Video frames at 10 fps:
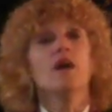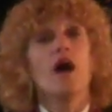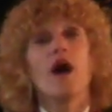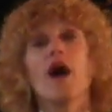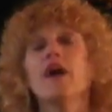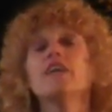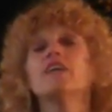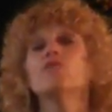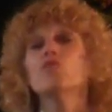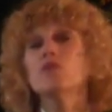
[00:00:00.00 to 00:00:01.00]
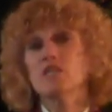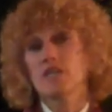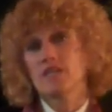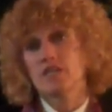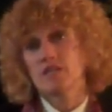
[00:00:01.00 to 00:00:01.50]
I am willing
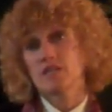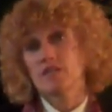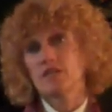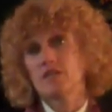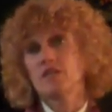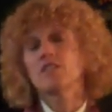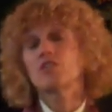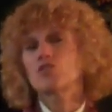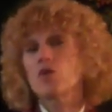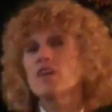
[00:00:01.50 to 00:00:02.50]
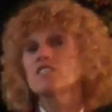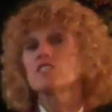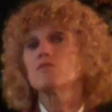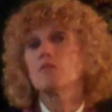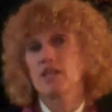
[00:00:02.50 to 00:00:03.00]
to
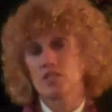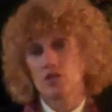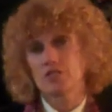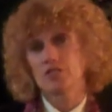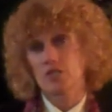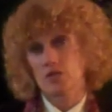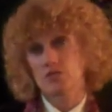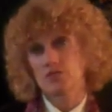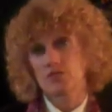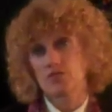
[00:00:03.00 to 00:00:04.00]
trust my adult self.